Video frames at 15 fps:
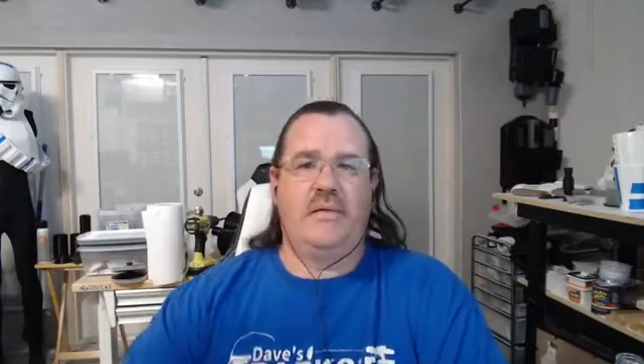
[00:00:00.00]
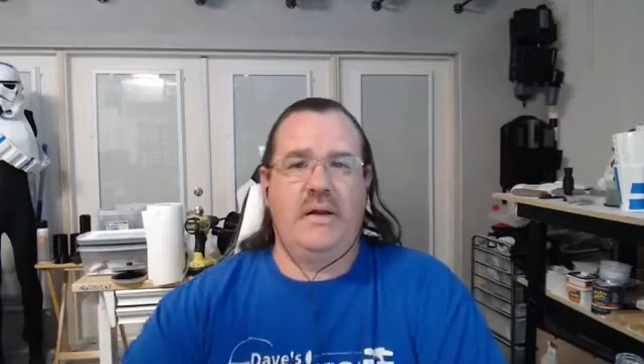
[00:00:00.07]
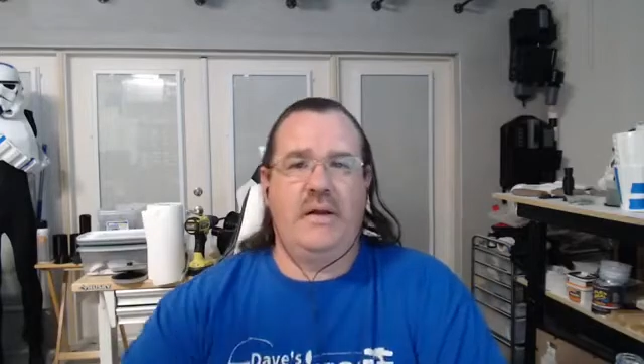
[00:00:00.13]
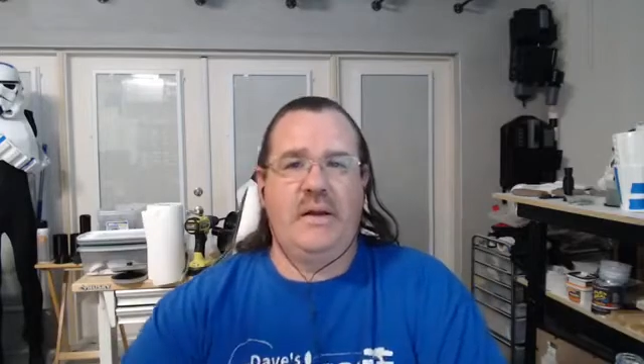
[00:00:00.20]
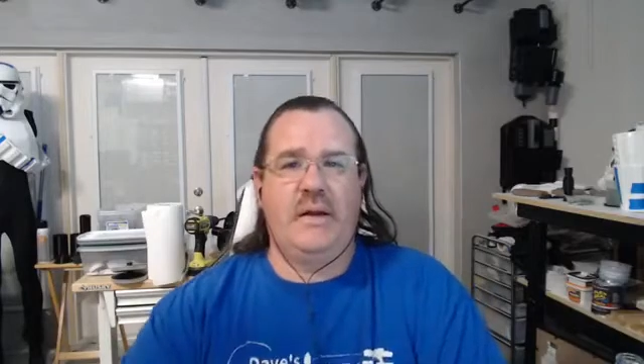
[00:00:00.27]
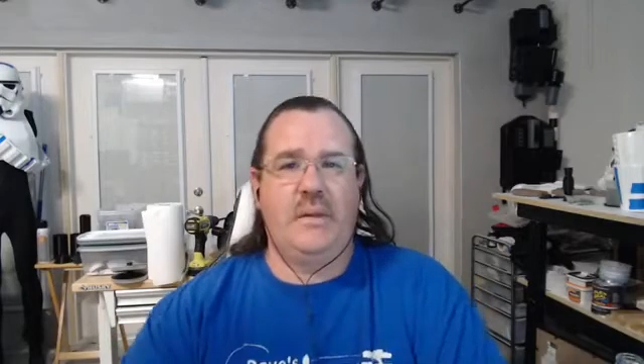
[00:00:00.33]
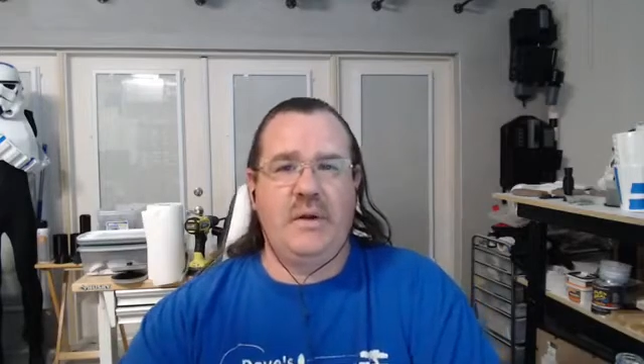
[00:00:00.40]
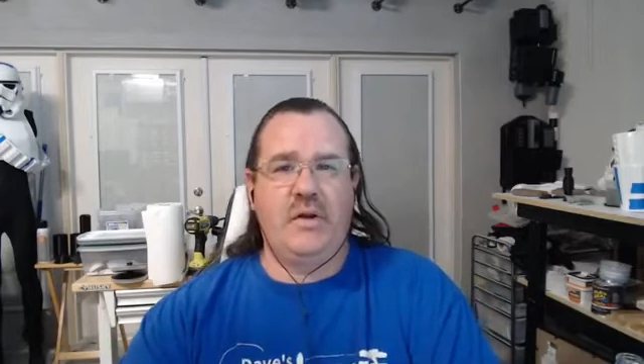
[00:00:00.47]
and
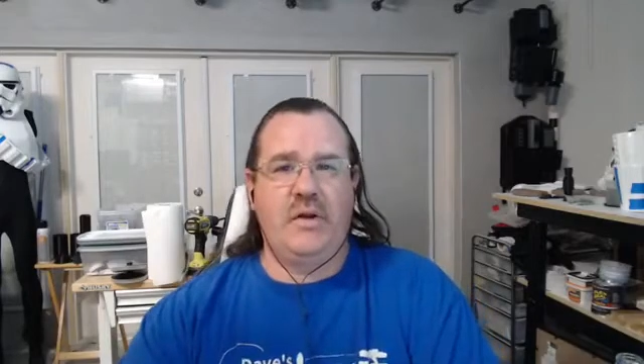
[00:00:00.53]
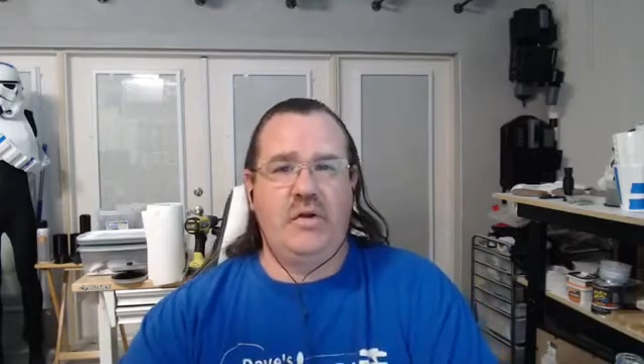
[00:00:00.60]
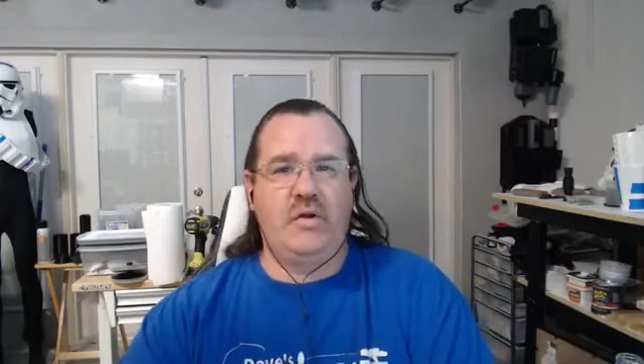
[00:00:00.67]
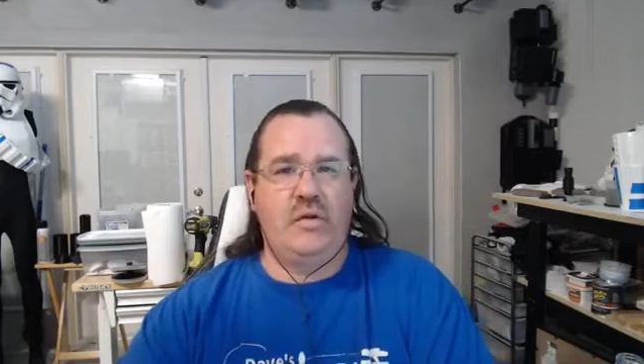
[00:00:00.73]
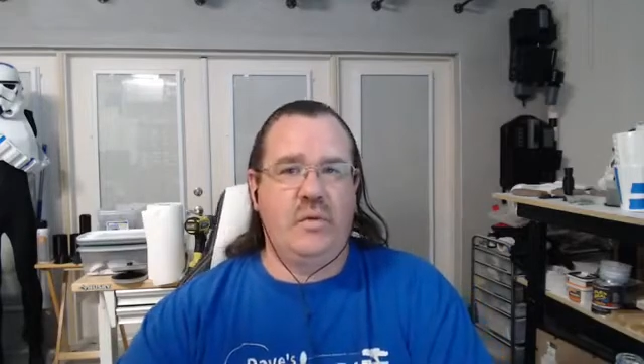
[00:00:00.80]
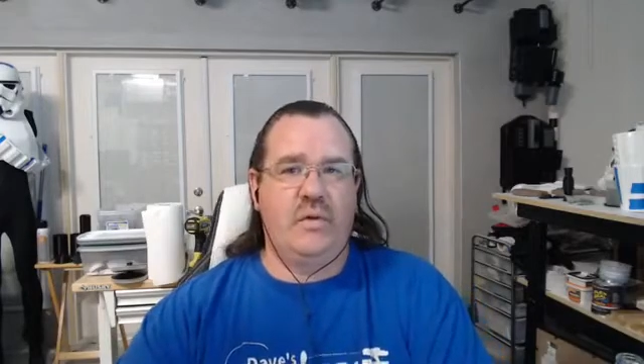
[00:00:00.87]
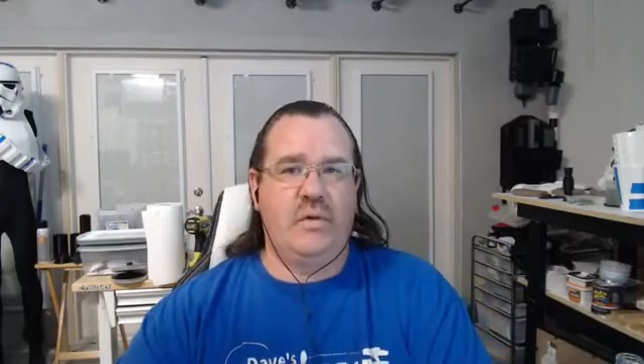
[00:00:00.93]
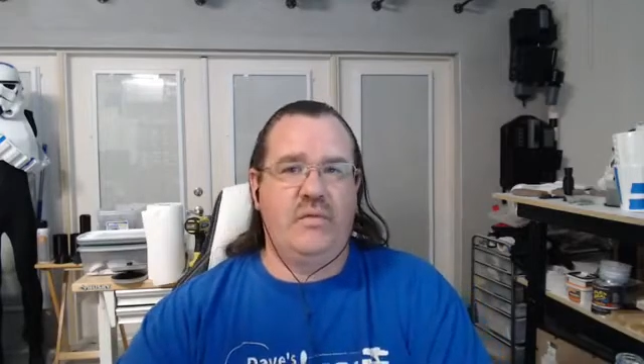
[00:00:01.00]
then I'm gonna
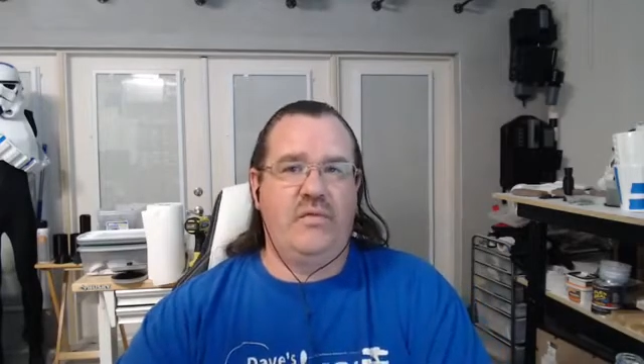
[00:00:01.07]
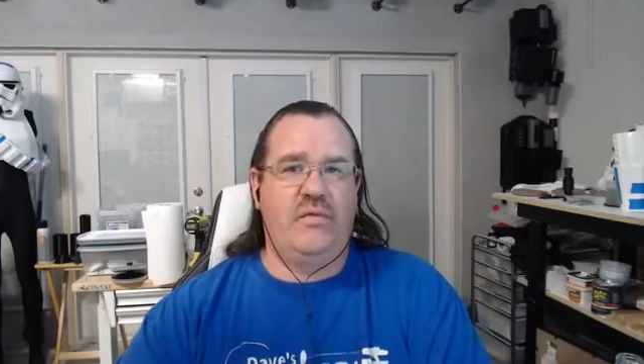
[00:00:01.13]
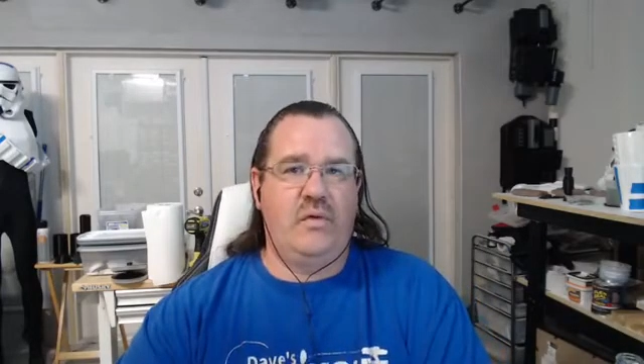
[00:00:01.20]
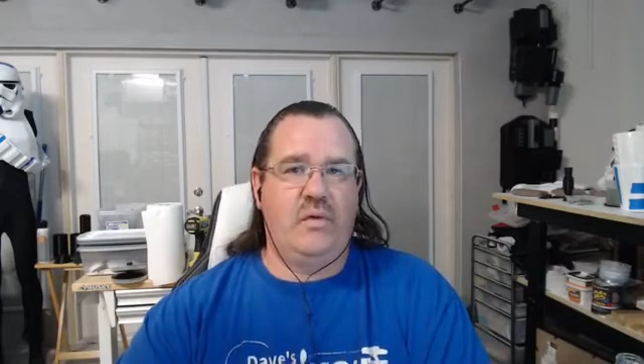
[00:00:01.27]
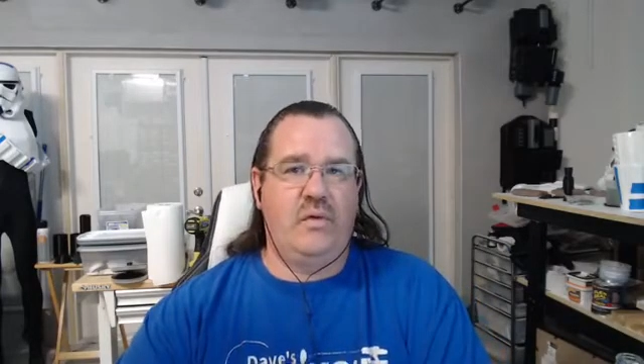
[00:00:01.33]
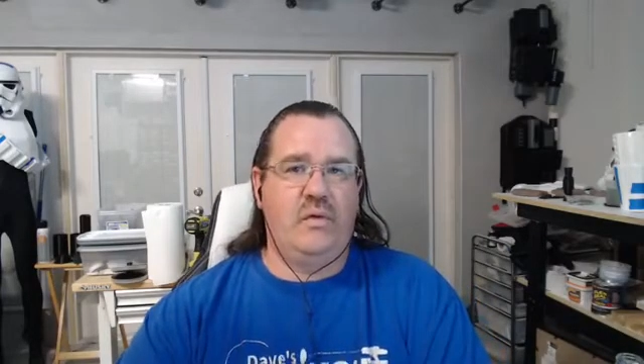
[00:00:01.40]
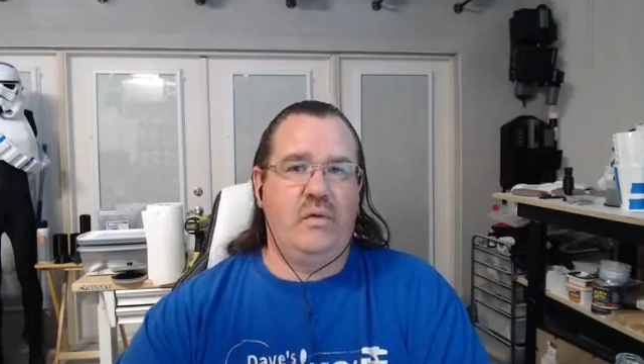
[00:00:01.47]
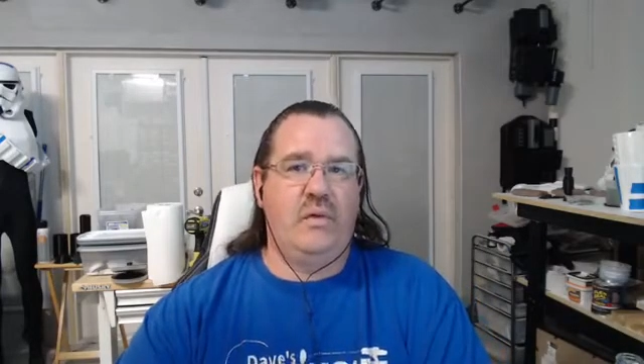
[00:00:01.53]
do a
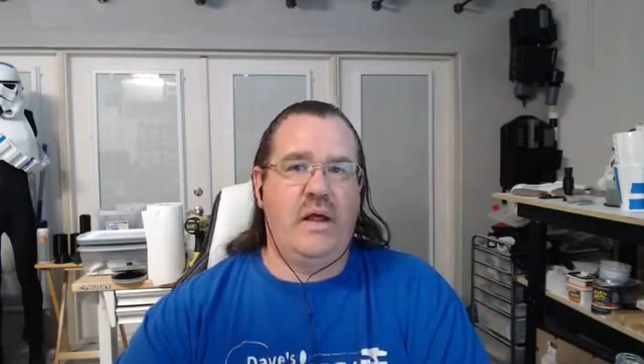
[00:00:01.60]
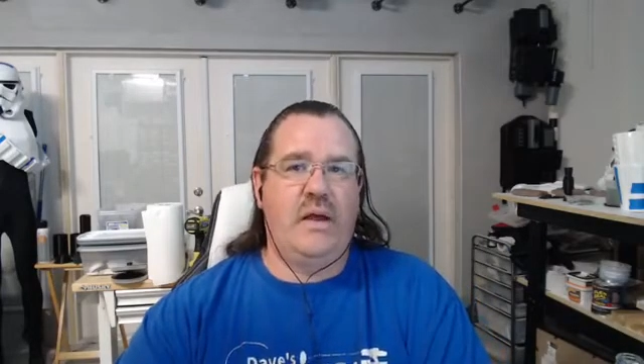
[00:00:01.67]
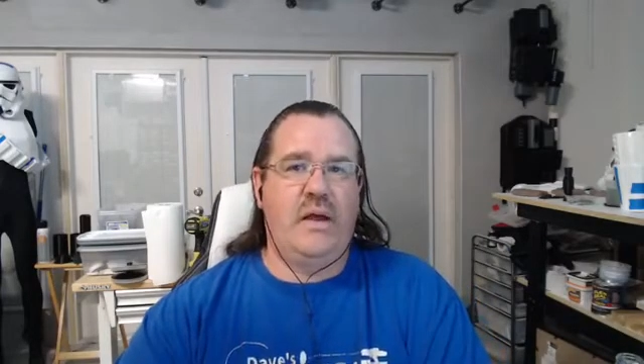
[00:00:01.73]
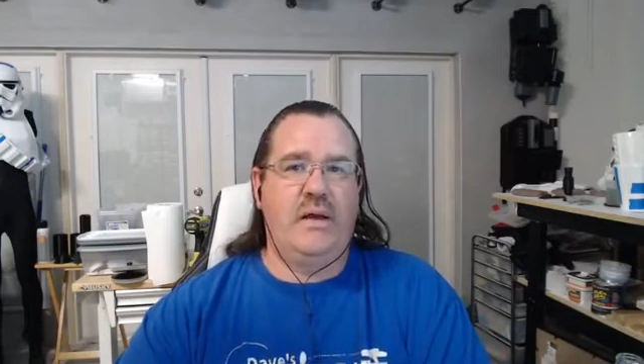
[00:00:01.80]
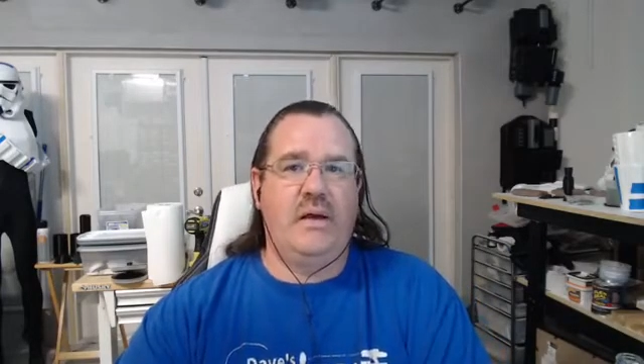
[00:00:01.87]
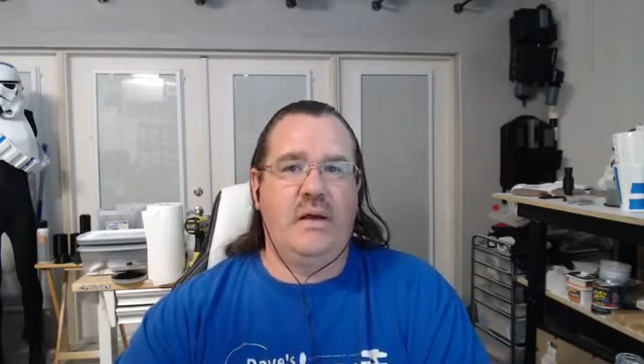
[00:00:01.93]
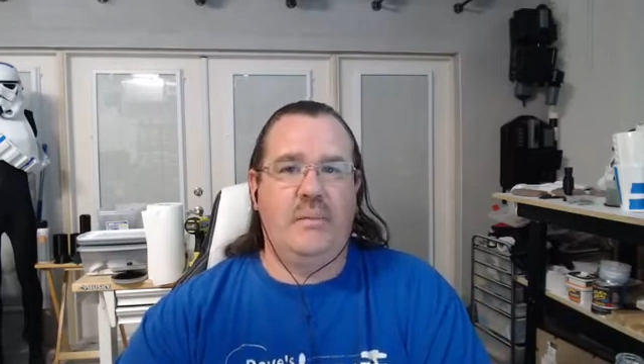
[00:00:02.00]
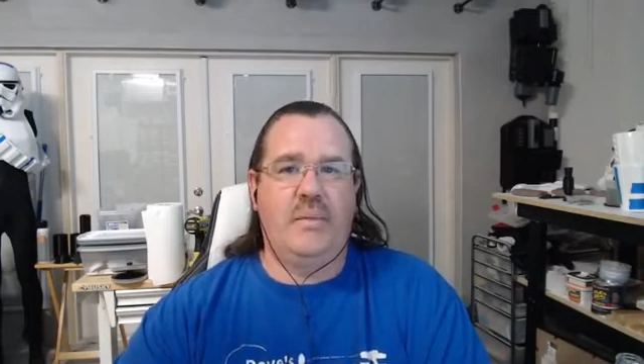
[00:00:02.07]
full
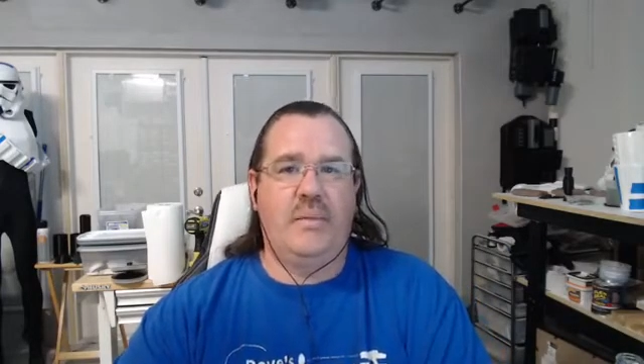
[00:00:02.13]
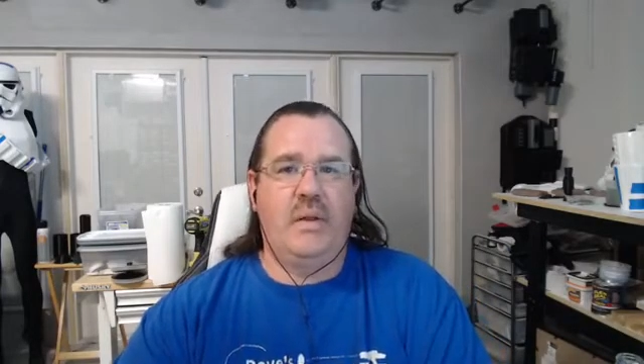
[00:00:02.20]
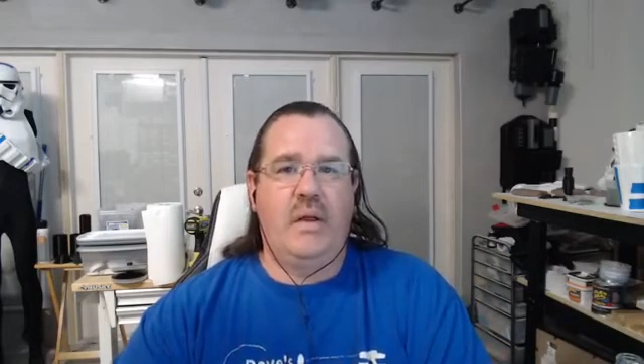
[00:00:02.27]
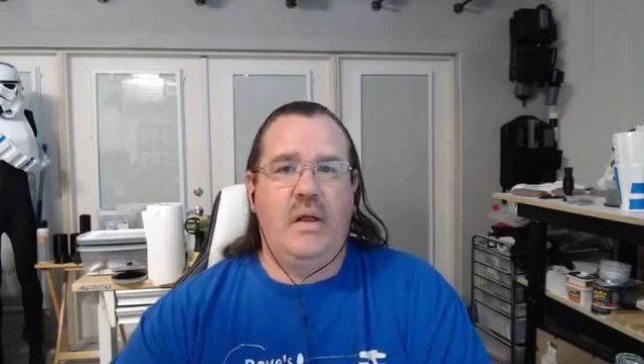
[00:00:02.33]
lineup